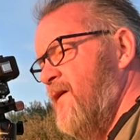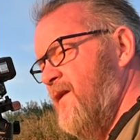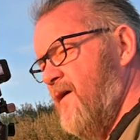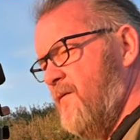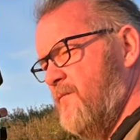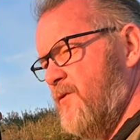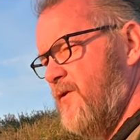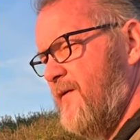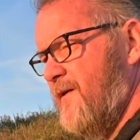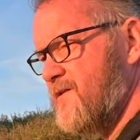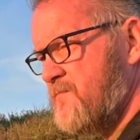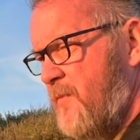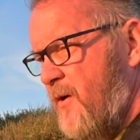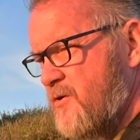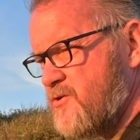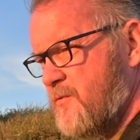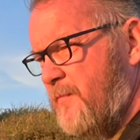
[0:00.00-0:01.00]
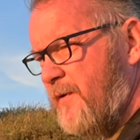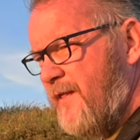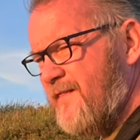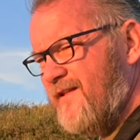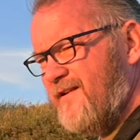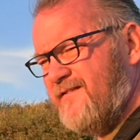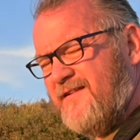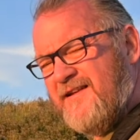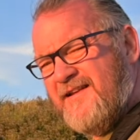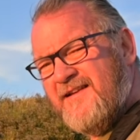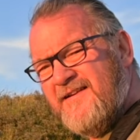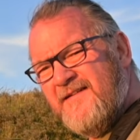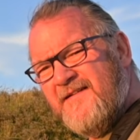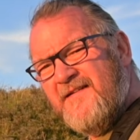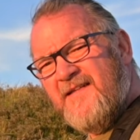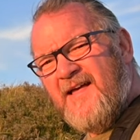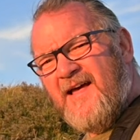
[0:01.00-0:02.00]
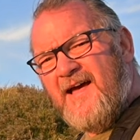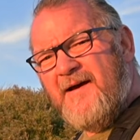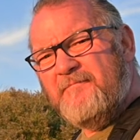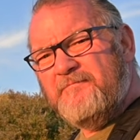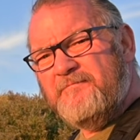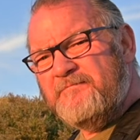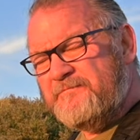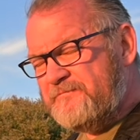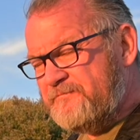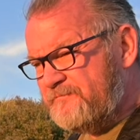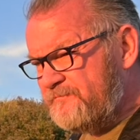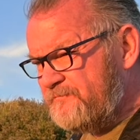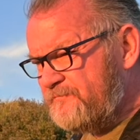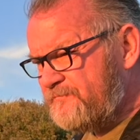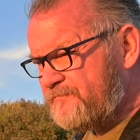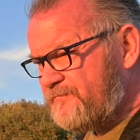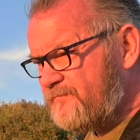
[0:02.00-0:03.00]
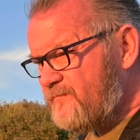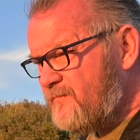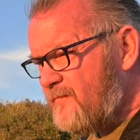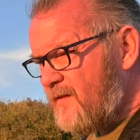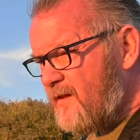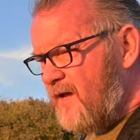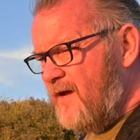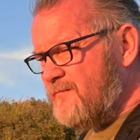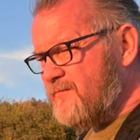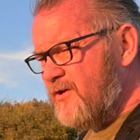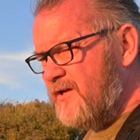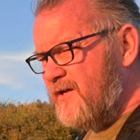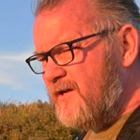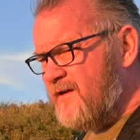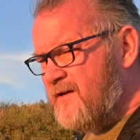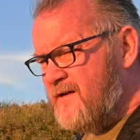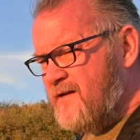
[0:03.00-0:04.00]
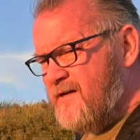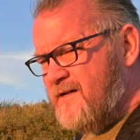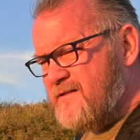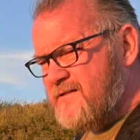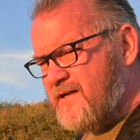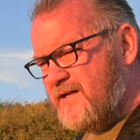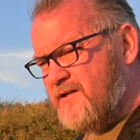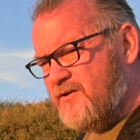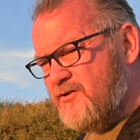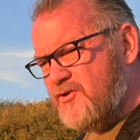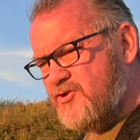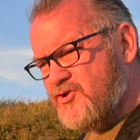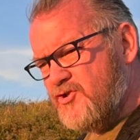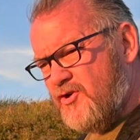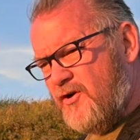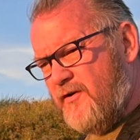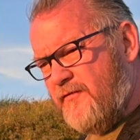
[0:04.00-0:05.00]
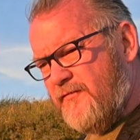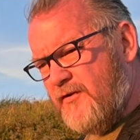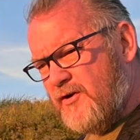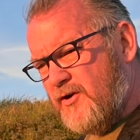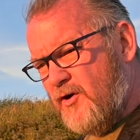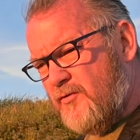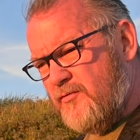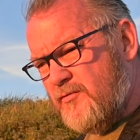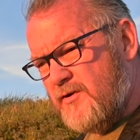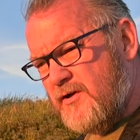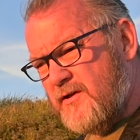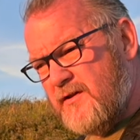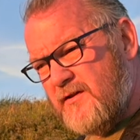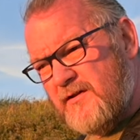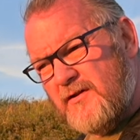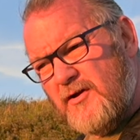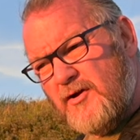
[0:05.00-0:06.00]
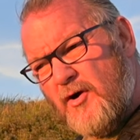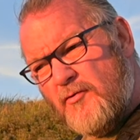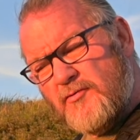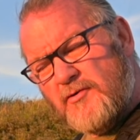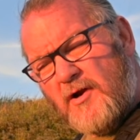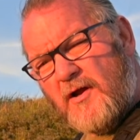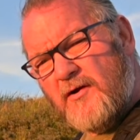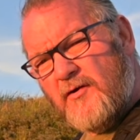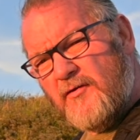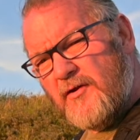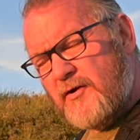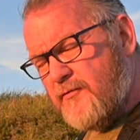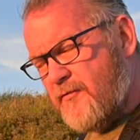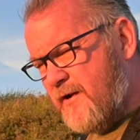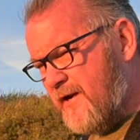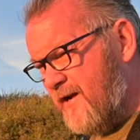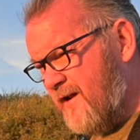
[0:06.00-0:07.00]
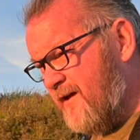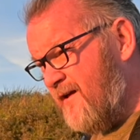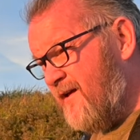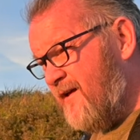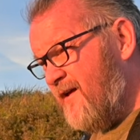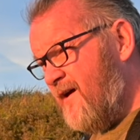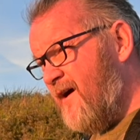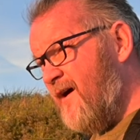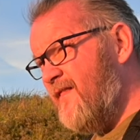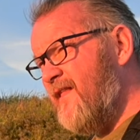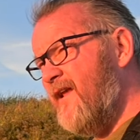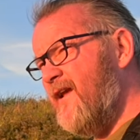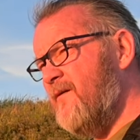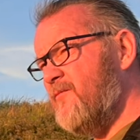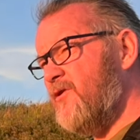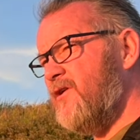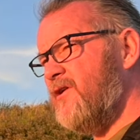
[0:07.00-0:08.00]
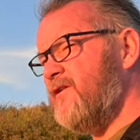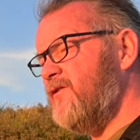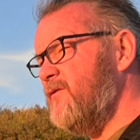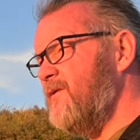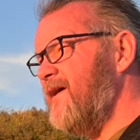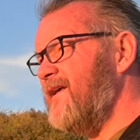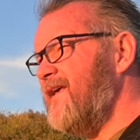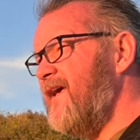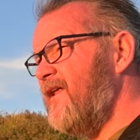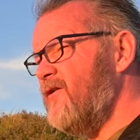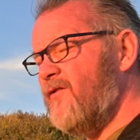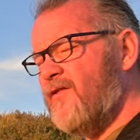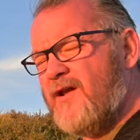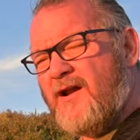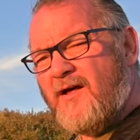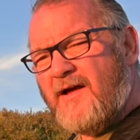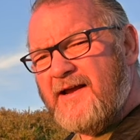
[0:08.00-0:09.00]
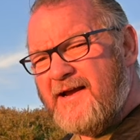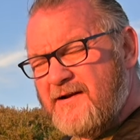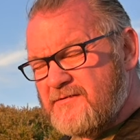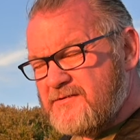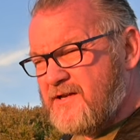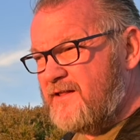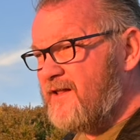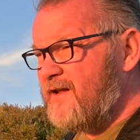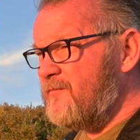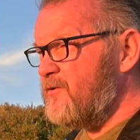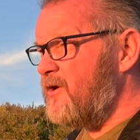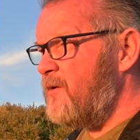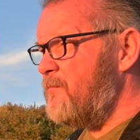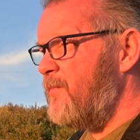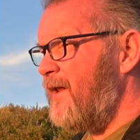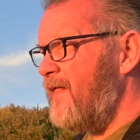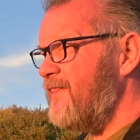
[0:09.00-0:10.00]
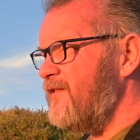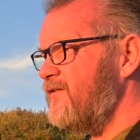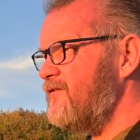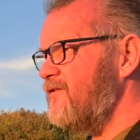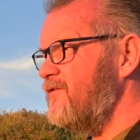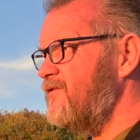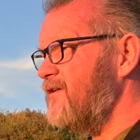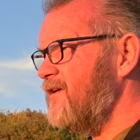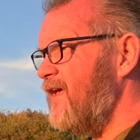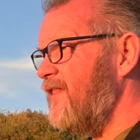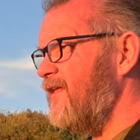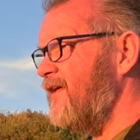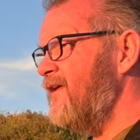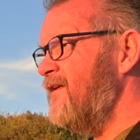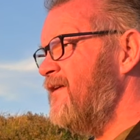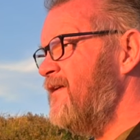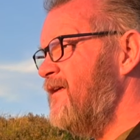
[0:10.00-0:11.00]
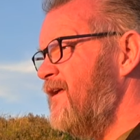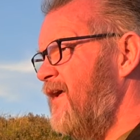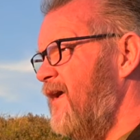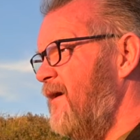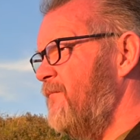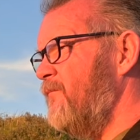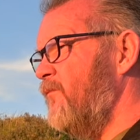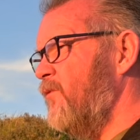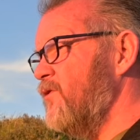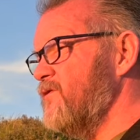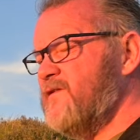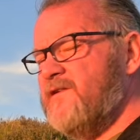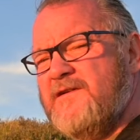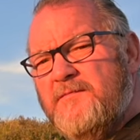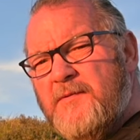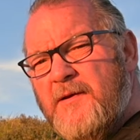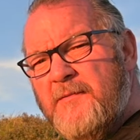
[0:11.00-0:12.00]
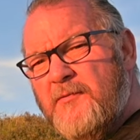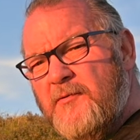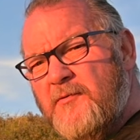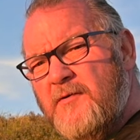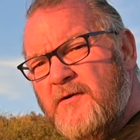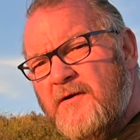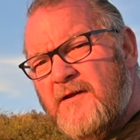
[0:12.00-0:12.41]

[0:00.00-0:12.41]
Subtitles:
Now I'm going to exposure blend this. I'm going to take a good shot of the gold light on the green, and then I'm going to do it again on the lighthouse, and then I'm going to blend the two together once these people